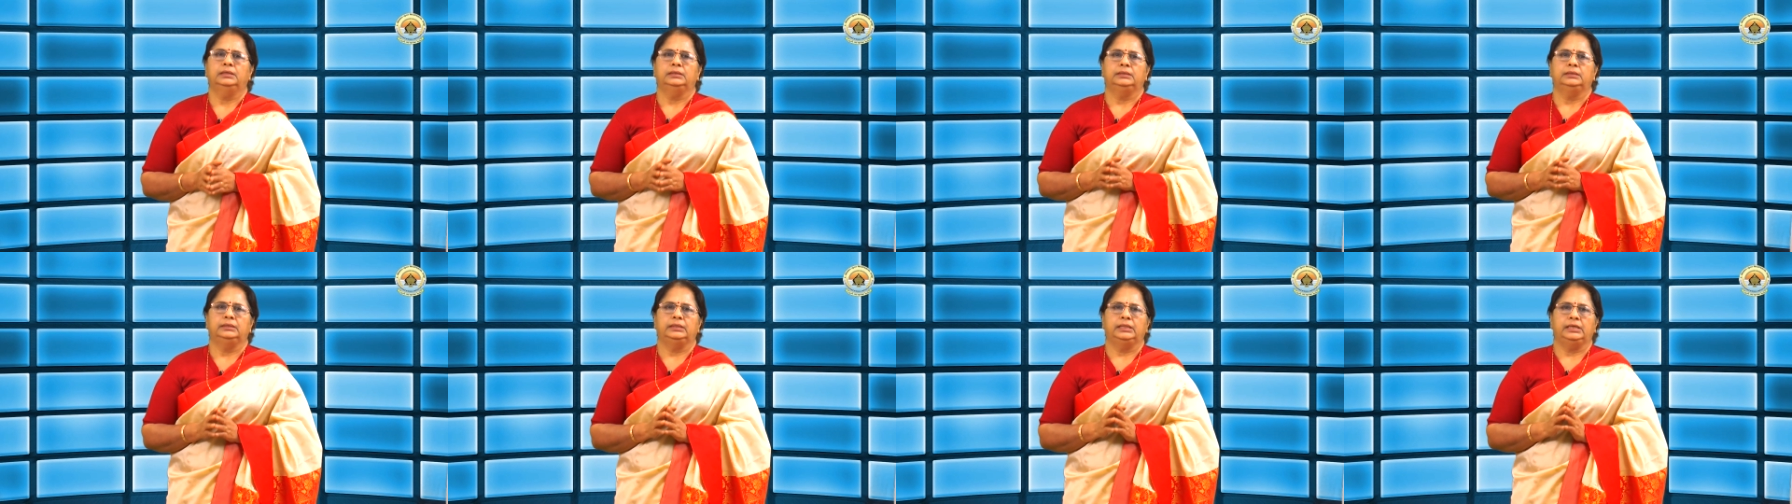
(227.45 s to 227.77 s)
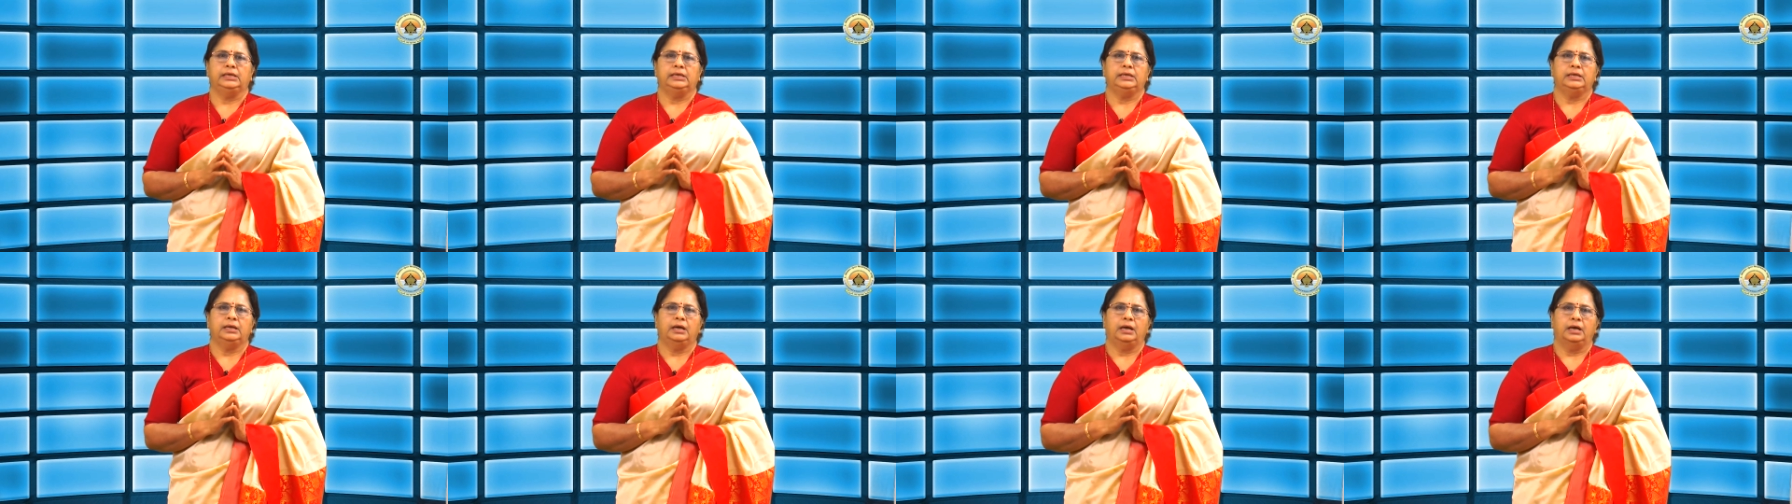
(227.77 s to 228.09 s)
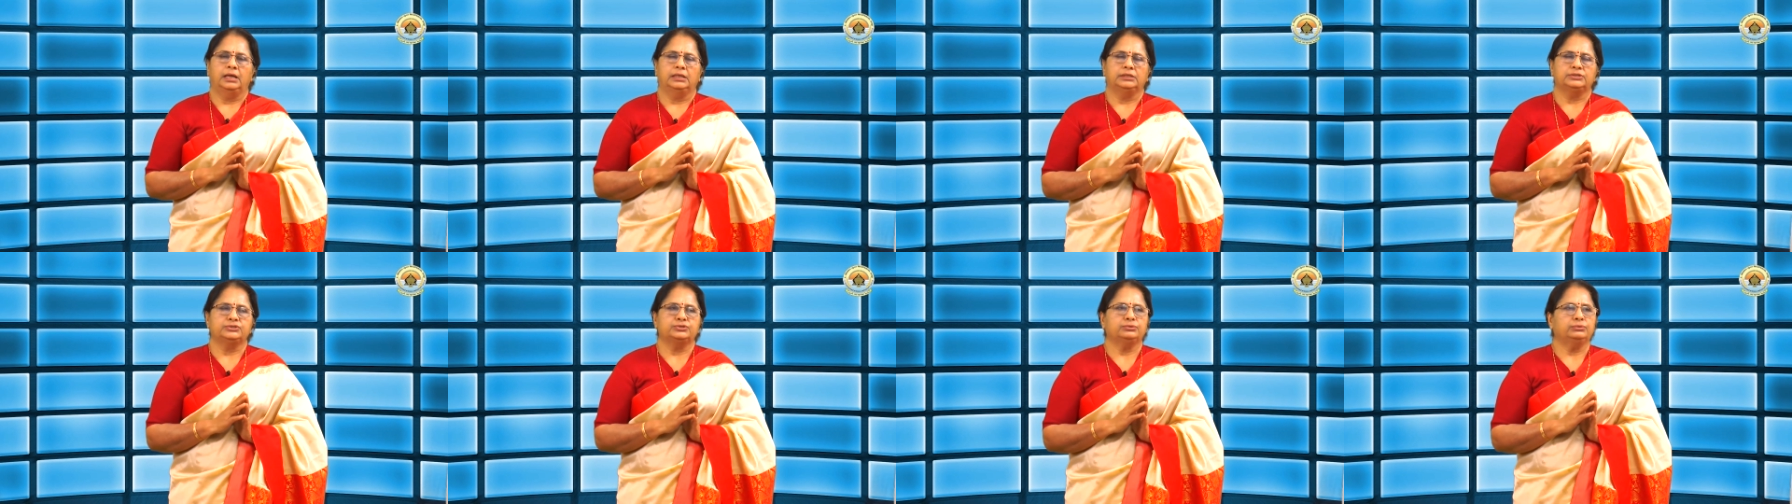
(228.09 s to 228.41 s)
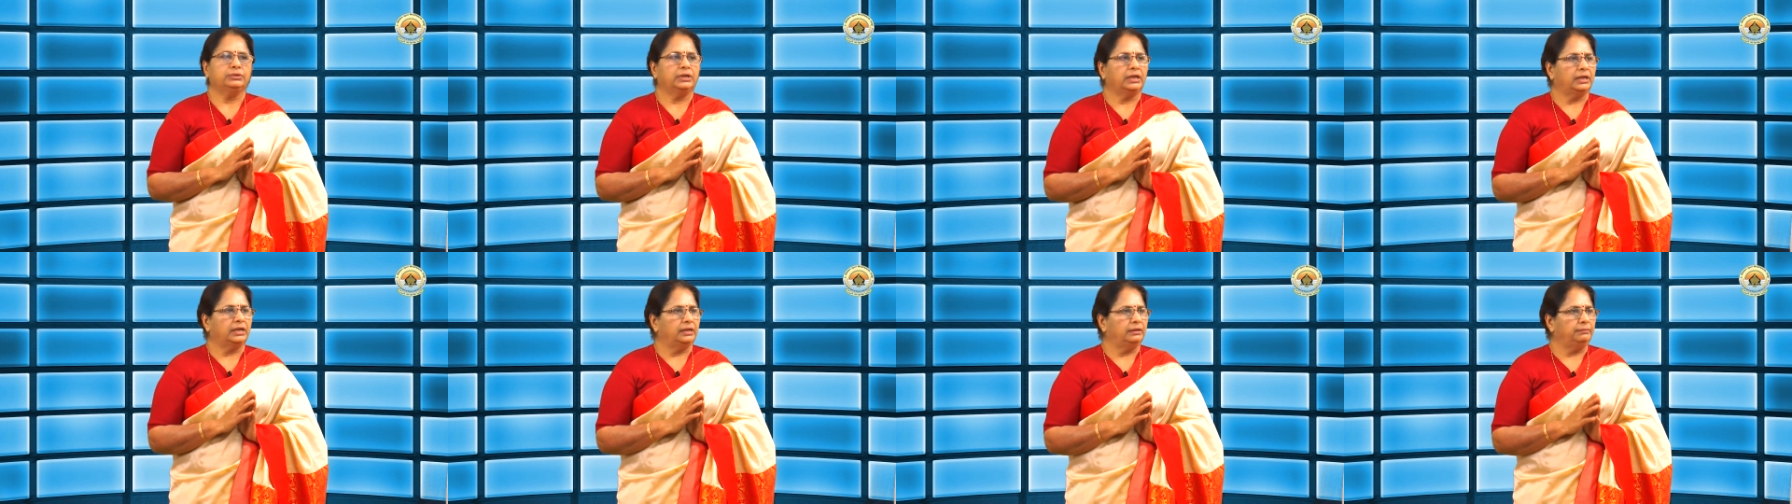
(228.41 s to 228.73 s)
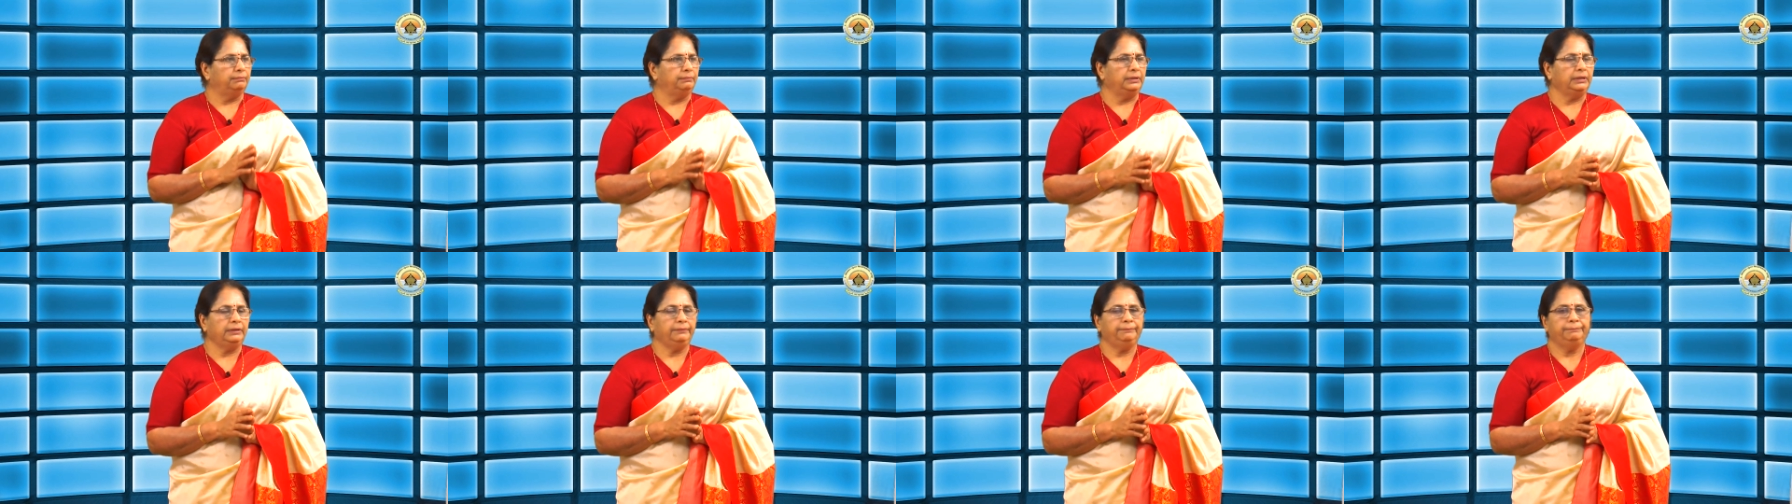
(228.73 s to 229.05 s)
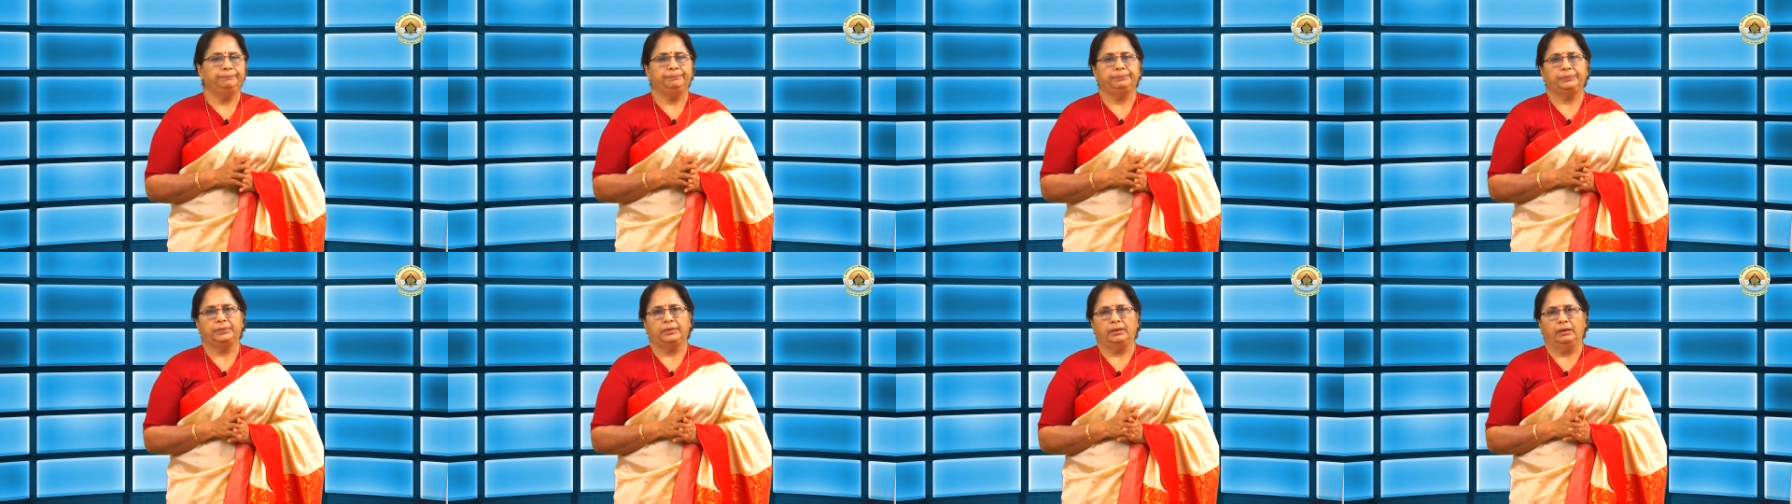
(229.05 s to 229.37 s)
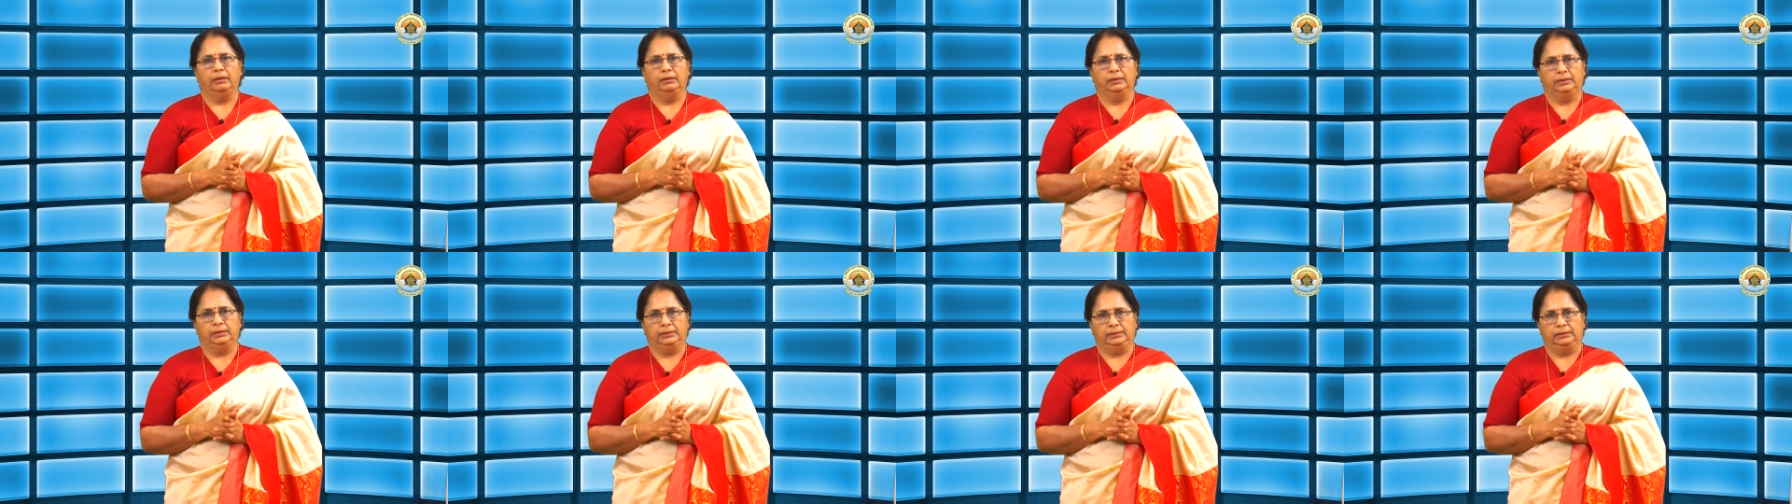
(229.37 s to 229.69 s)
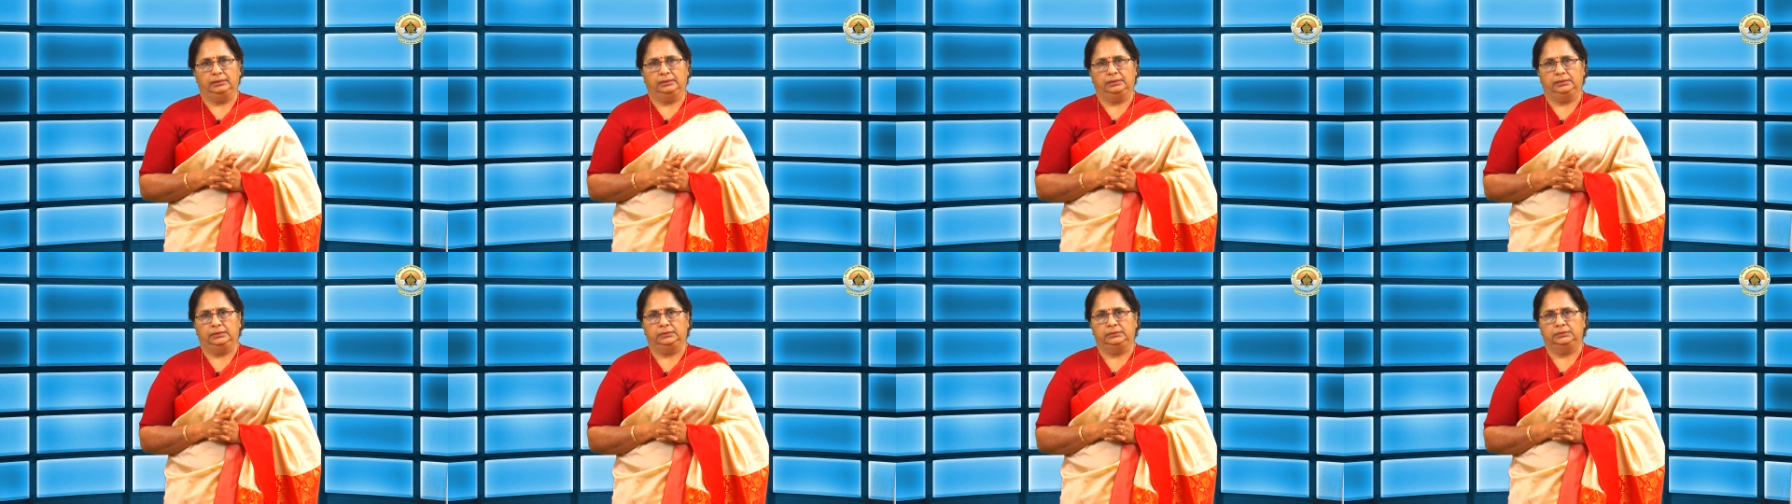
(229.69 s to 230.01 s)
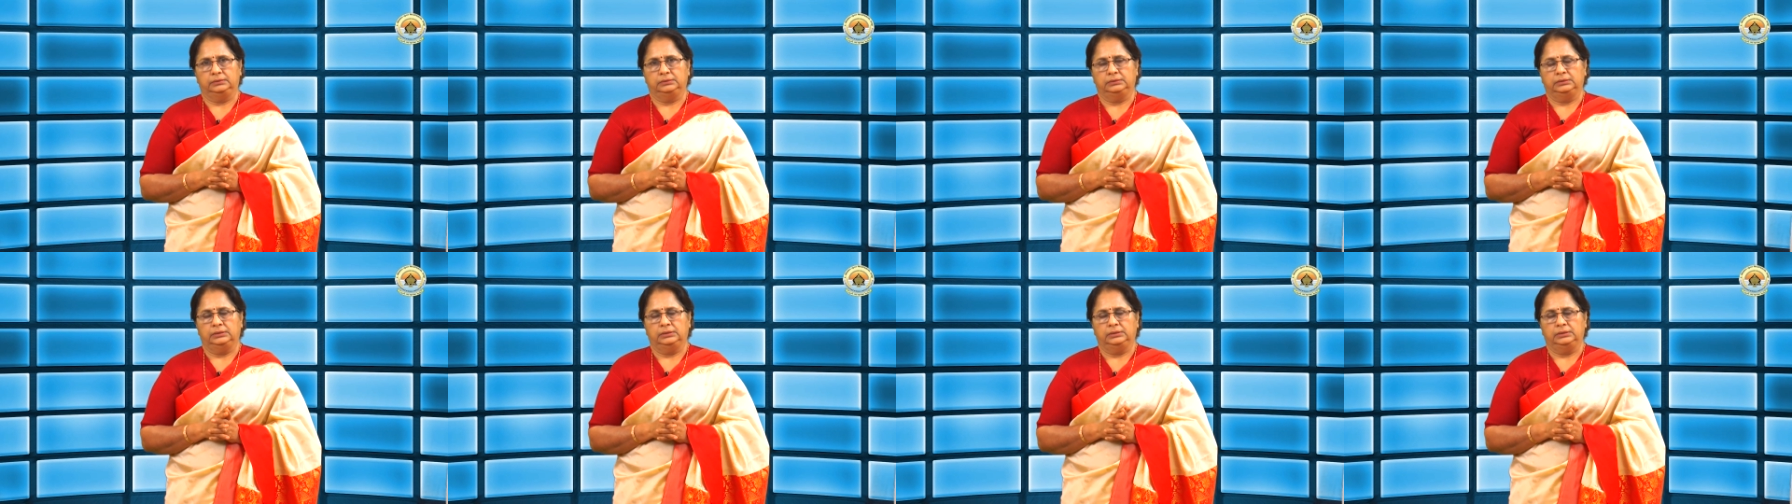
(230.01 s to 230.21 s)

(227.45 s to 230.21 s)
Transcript: they also can be unlearned.